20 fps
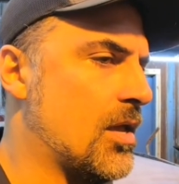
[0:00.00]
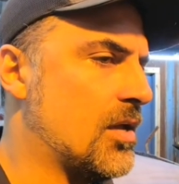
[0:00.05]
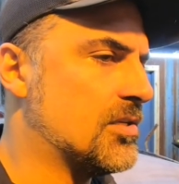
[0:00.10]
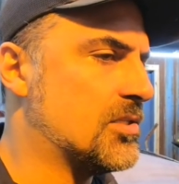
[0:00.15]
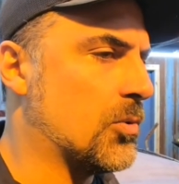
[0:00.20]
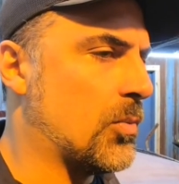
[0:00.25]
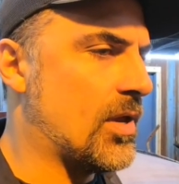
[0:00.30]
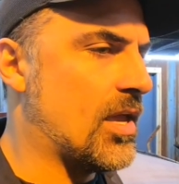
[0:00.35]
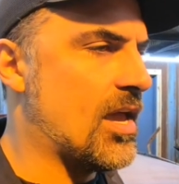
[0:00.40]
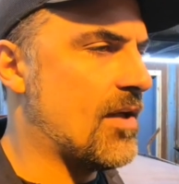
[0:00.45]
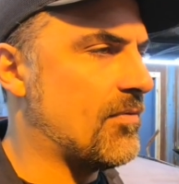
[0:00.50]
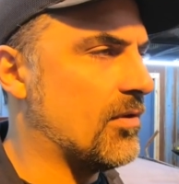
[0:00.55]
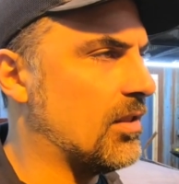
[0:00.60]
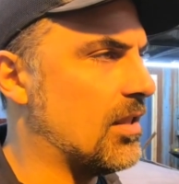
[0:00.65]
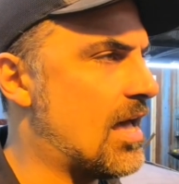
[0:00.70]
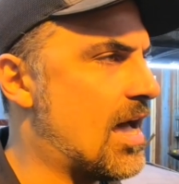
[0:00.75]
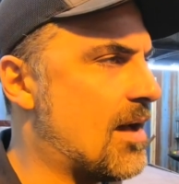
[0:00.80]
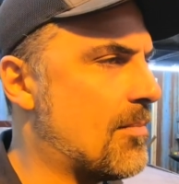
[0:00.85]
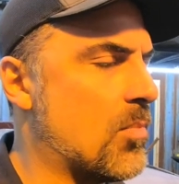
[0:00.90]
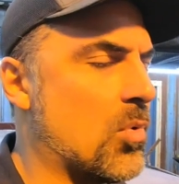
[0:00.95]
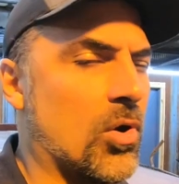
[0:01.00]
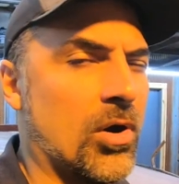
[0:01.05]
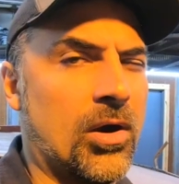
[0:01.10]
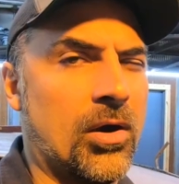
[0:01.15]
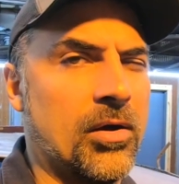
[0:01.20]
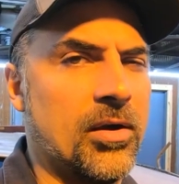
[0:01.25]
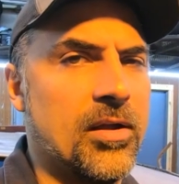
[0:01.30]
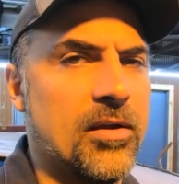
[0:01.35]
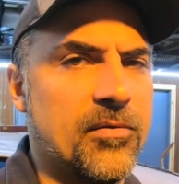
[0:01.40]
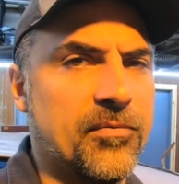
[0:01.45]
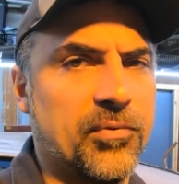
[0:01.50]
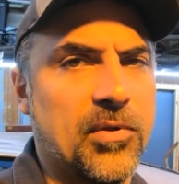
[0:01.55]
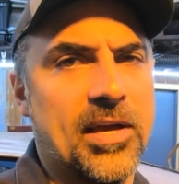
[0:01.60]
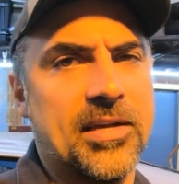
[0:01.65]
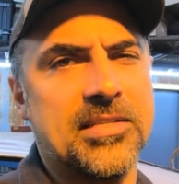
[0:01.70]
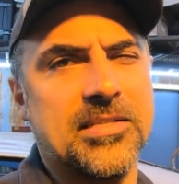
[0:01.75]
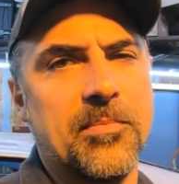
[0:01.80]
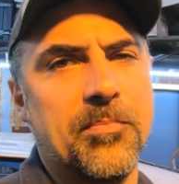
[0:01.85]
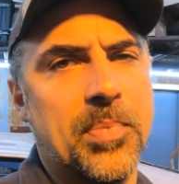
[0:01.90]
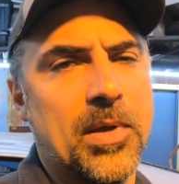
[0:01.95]
So we have a lot more
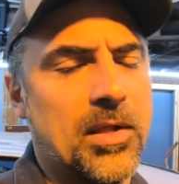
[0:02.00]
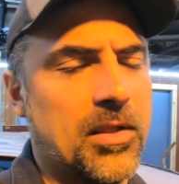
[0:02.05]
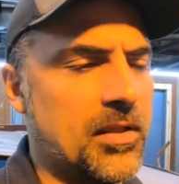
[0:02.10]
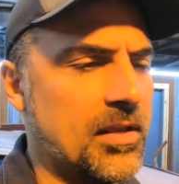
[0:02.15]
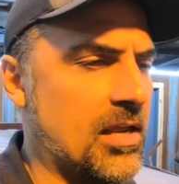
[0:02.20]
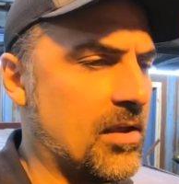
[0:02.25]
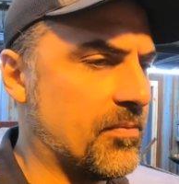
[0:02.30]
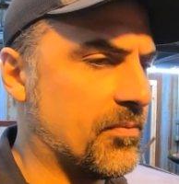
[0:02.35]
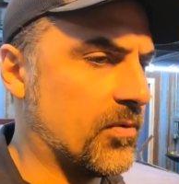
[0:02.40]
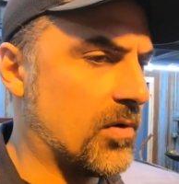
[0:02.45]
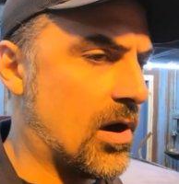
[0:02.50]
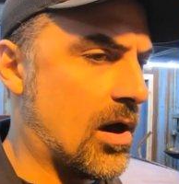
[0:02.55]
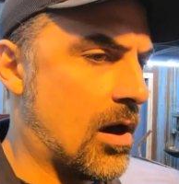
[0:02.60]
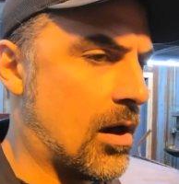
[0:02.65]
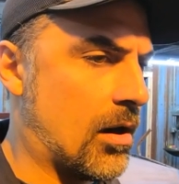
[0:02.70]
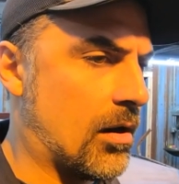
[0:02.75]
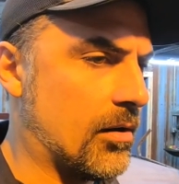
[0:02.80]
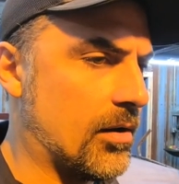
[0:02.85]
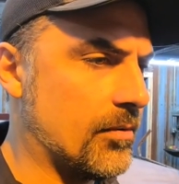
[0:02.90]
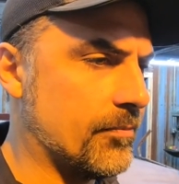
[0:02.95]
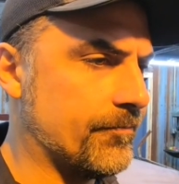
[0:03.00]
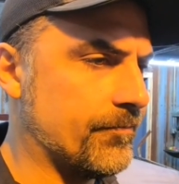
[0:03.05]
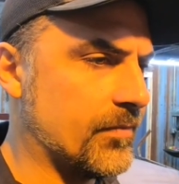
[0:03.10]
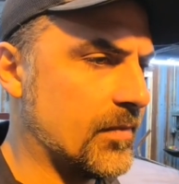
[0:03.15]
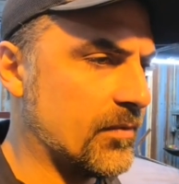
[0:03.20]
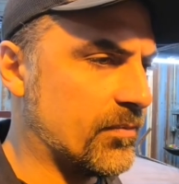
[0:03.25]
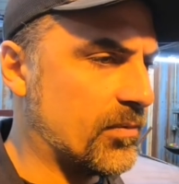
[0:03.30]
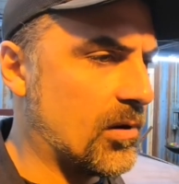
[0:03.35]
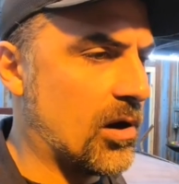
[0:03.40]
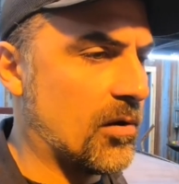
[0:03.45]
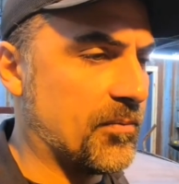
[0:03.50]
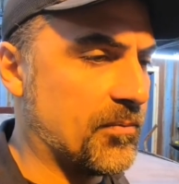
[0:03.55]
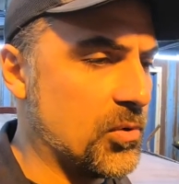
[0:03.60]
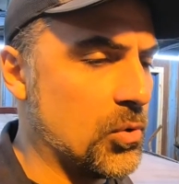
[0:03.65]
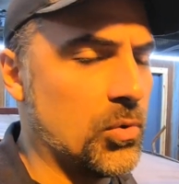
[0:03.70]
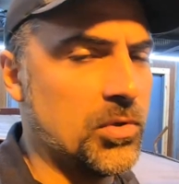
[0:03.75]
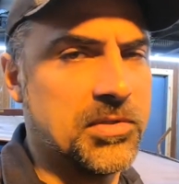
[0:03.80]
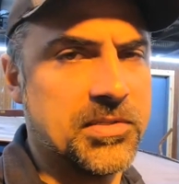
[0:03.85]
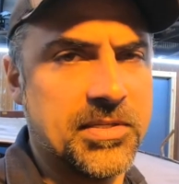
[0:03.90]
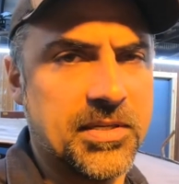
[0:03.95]
flexibility for our
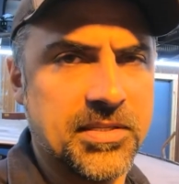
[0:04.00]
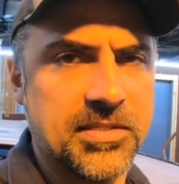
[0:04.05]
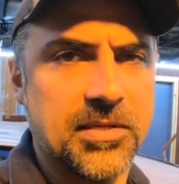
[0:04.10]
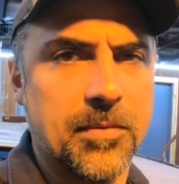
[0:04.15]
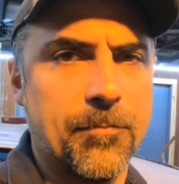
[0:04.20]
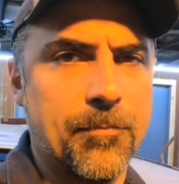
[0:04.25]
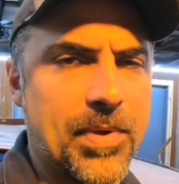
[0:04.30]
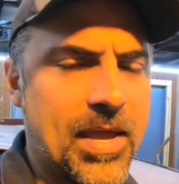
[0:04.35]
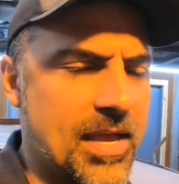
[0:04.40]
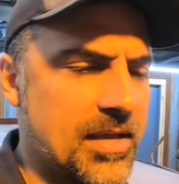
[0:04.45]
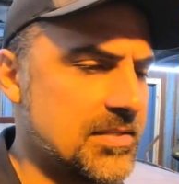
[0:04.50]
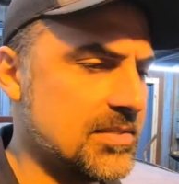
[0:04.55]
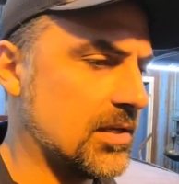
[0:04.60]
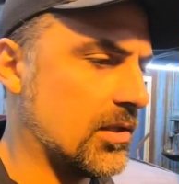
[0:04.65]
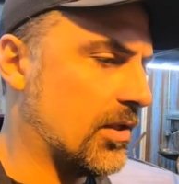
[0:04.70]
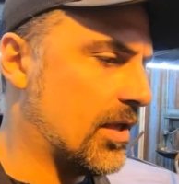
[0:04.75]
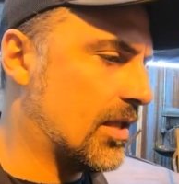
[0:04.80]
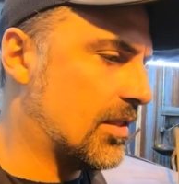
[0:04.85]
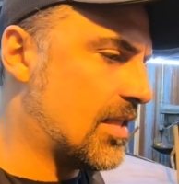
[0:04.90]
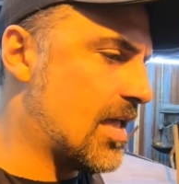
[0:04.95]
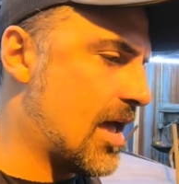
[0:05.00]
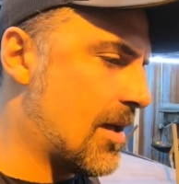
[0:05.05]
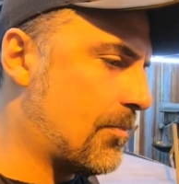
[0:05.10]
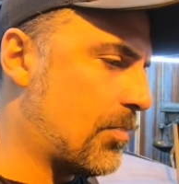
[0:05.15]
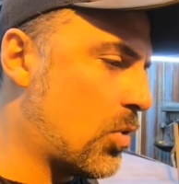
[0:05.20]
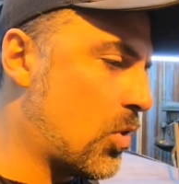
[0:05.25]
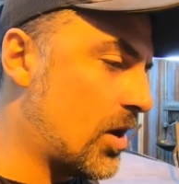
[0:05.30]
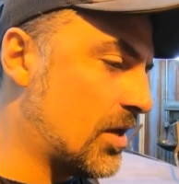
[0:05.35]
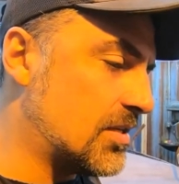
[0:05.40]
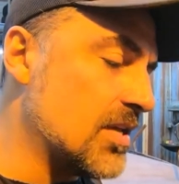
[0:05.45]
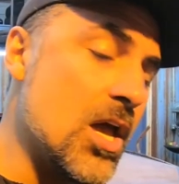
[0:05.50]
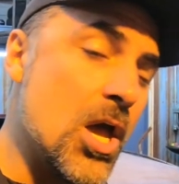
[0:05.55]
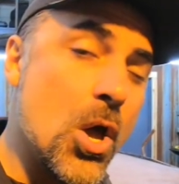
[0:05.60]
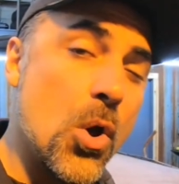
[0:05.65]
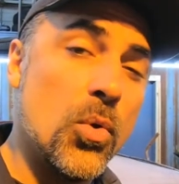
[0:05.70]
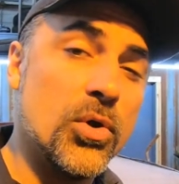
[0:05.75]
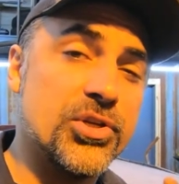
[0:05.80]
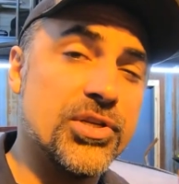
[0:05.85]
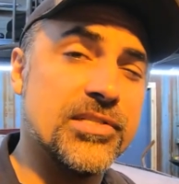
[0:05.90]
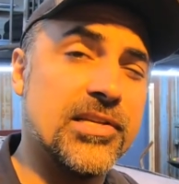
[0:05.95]
fuel system basically at that point,
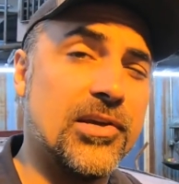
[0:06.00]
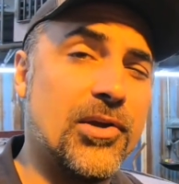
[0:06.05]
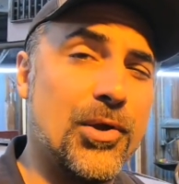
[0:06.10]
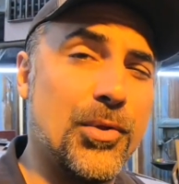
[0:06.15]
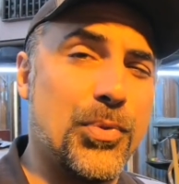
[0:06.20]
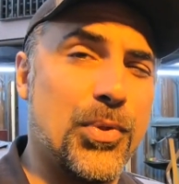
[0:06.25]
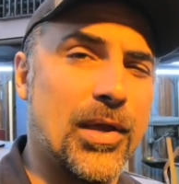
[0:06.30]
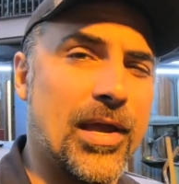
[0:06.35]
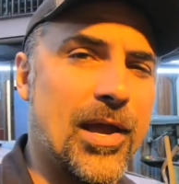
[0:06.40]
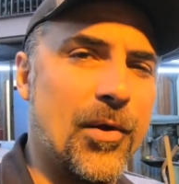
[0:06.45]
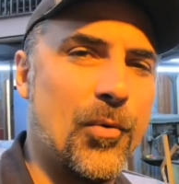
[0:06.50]
which is a good thing.